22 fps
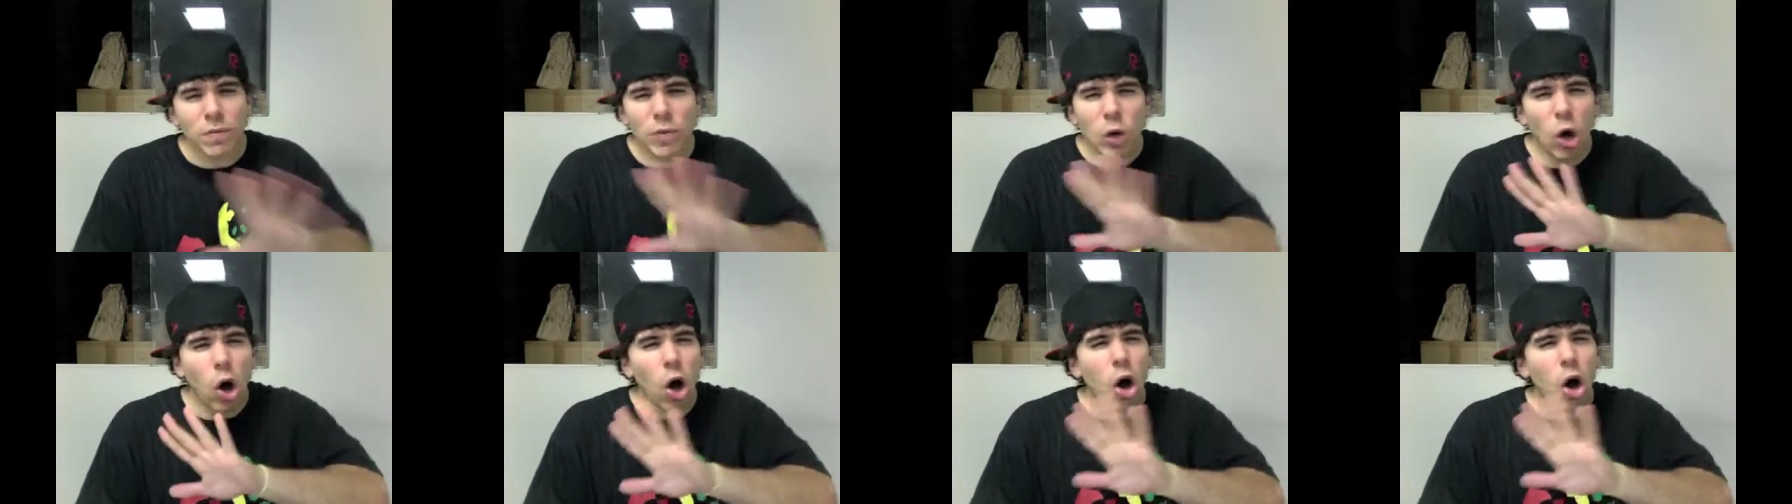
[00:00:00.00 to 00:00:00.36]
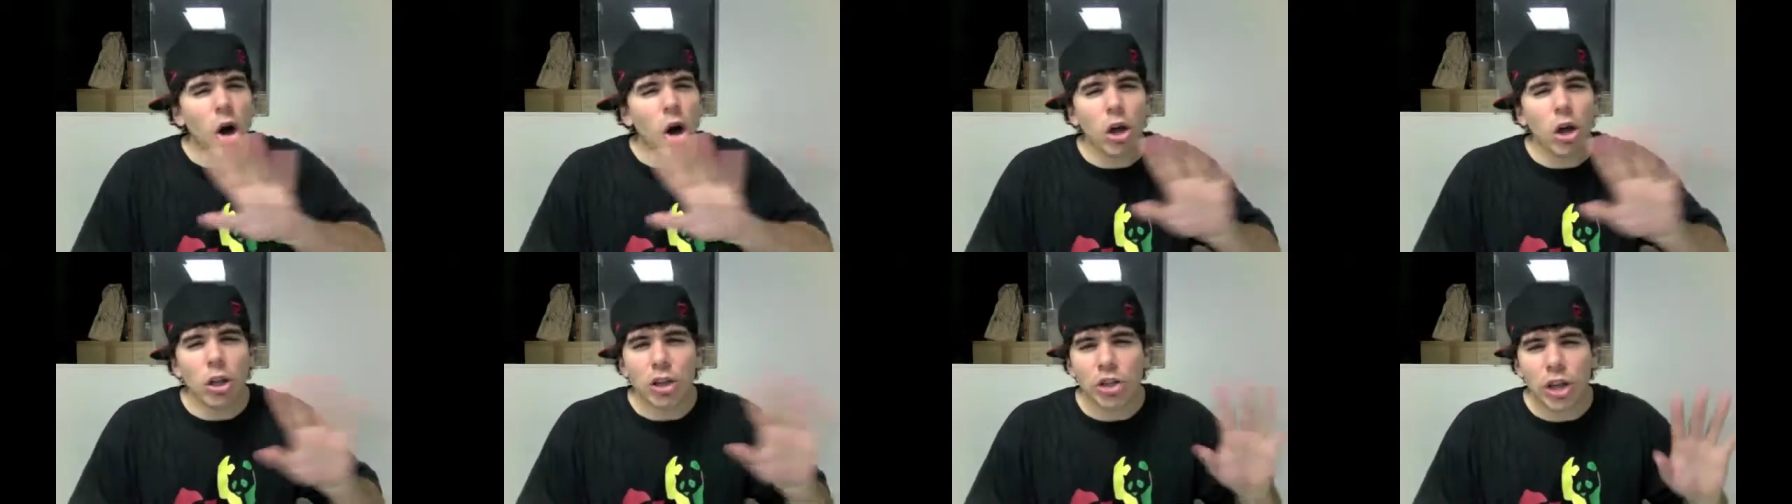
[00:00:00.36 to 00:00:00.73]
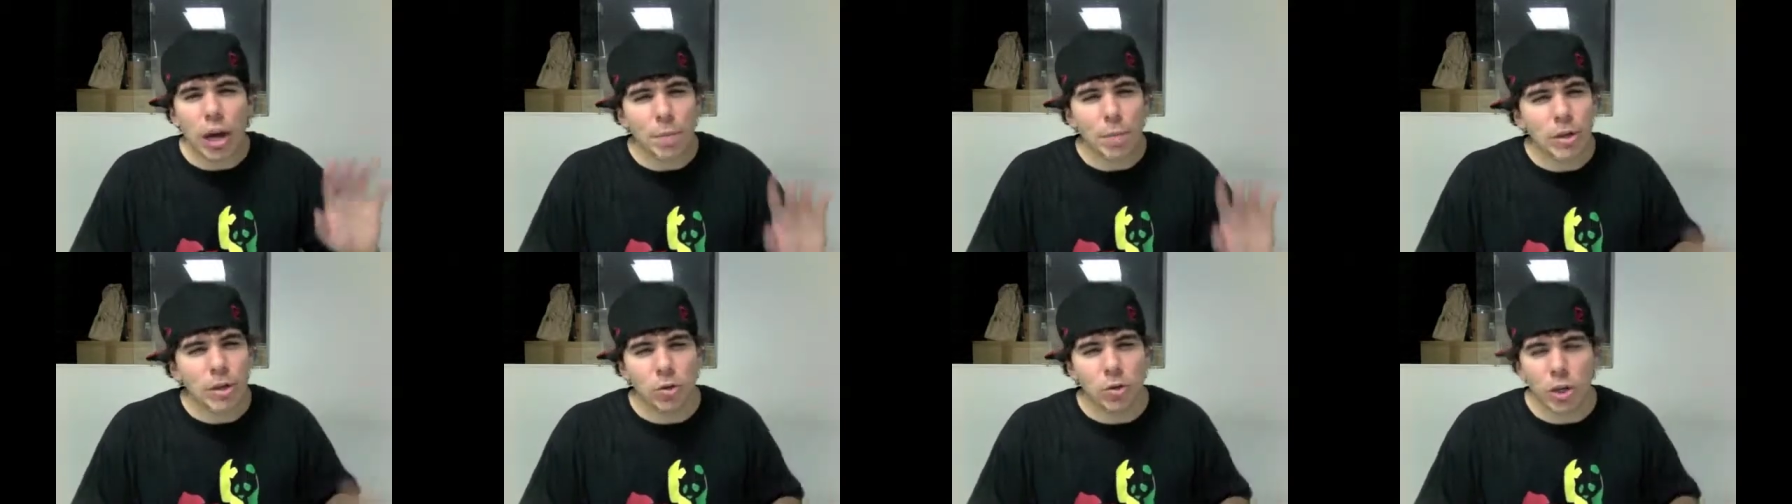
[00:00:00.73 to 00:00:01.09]
to all the
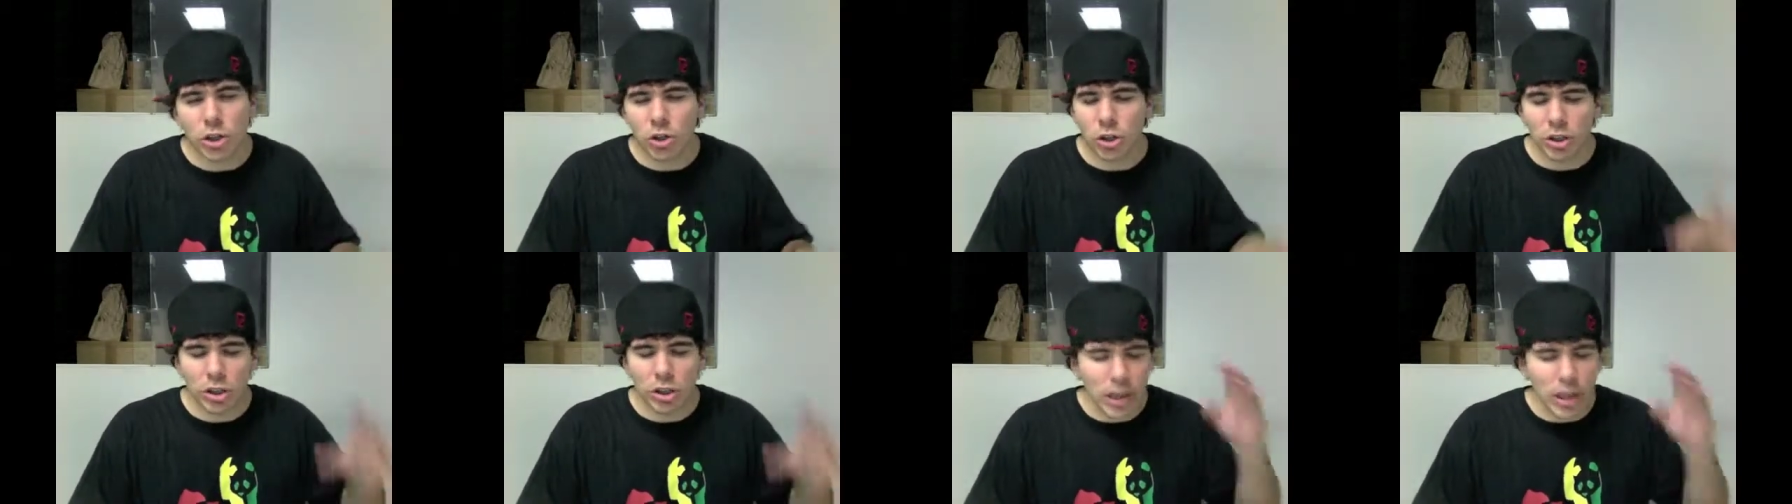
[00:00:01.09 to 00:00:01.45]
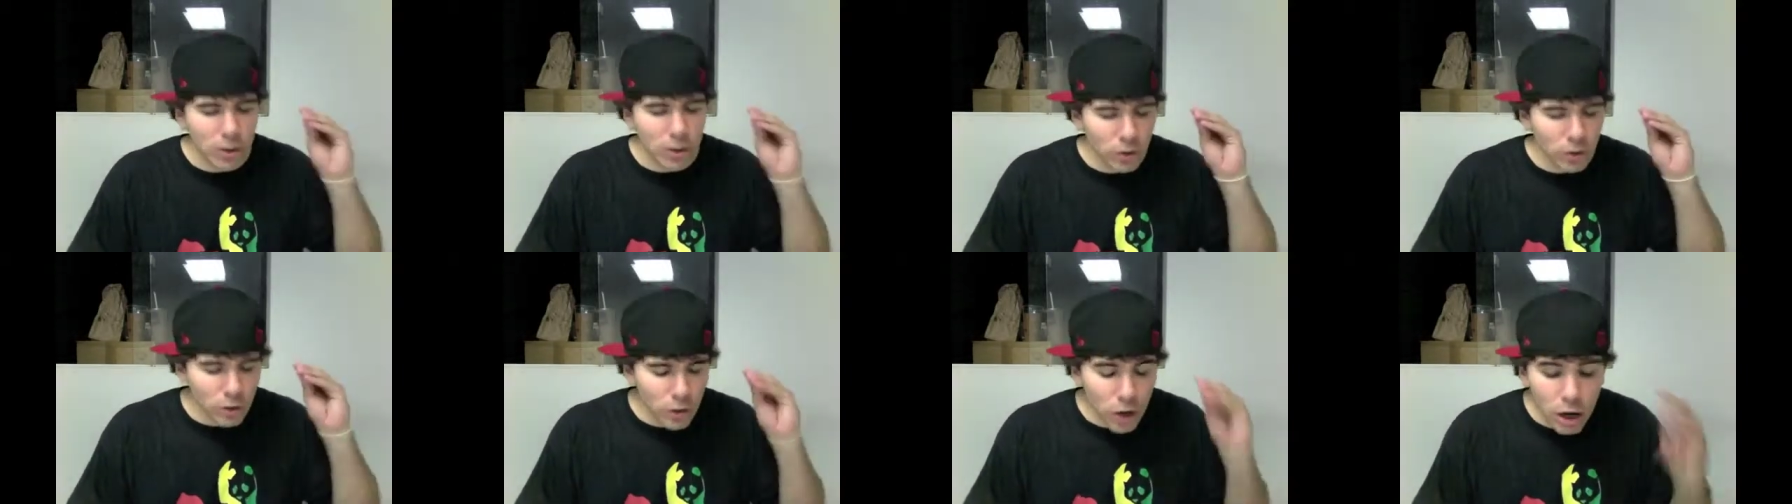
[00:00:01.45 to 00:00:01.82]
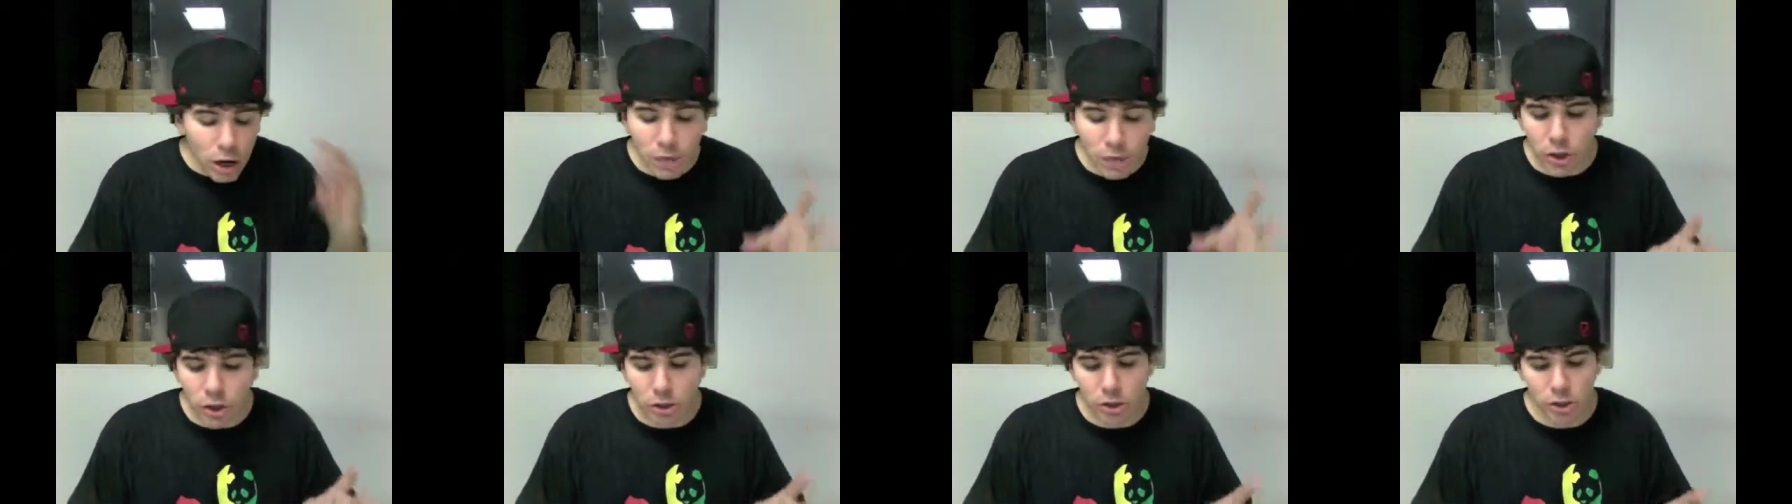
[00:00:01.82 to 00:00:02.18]
Japanese restaurants. They
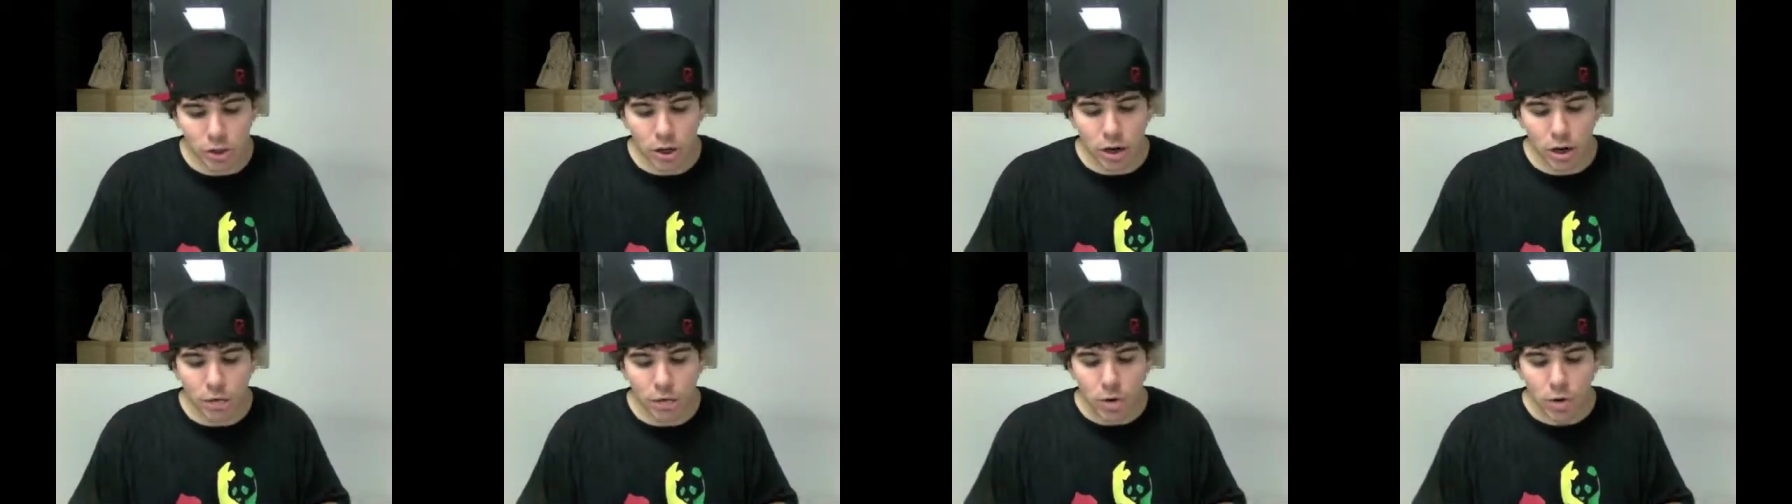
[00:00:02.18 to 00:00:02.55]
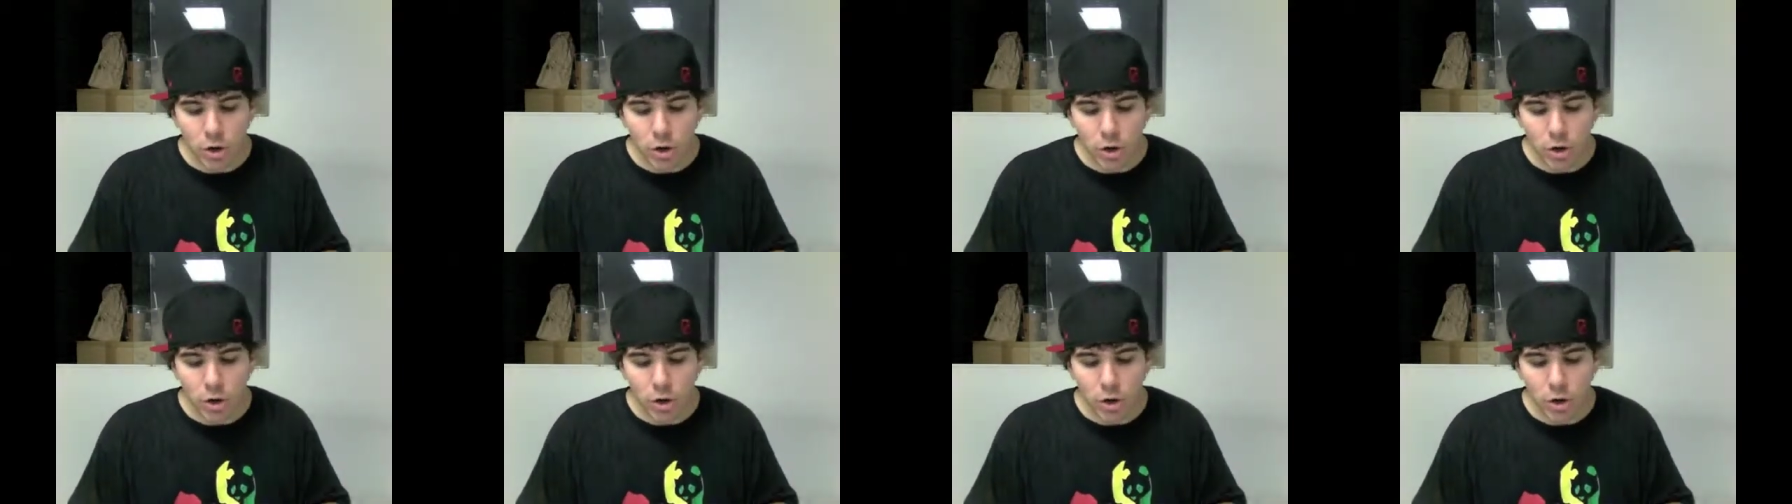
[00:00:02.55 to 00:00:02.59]
love our stuff.